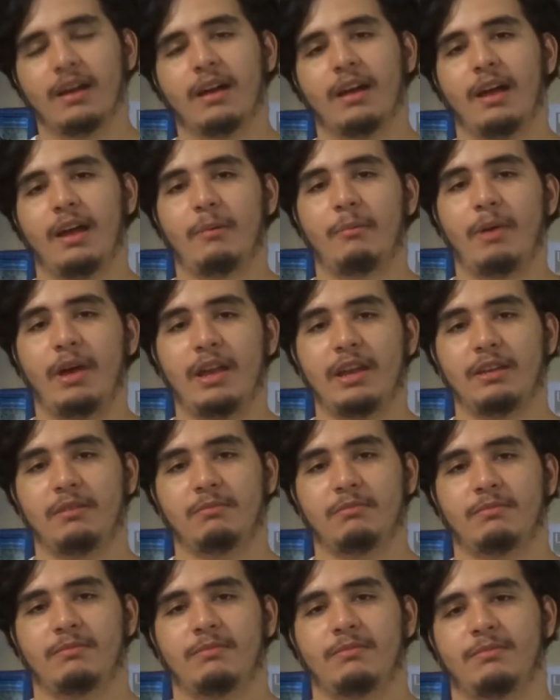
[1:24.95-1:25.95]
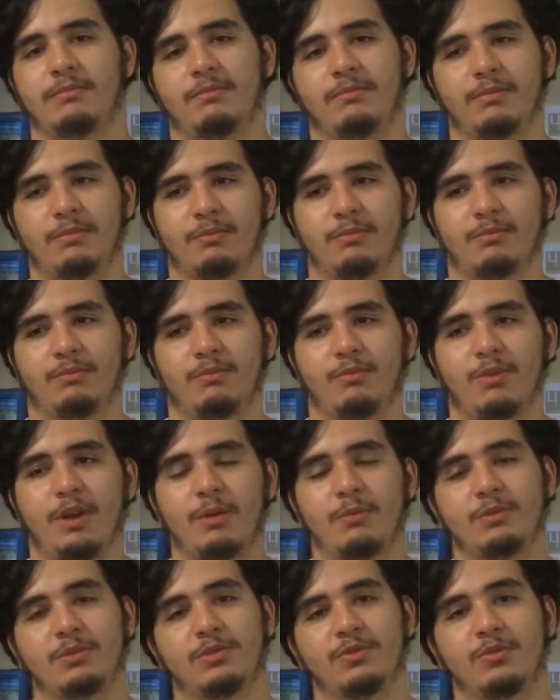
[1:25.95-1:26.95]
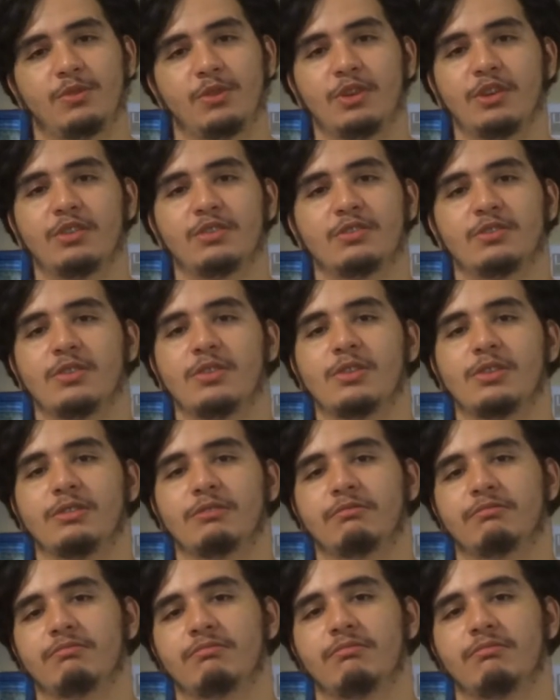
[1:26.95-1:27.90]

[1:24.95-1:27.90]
I met him when I was four years old,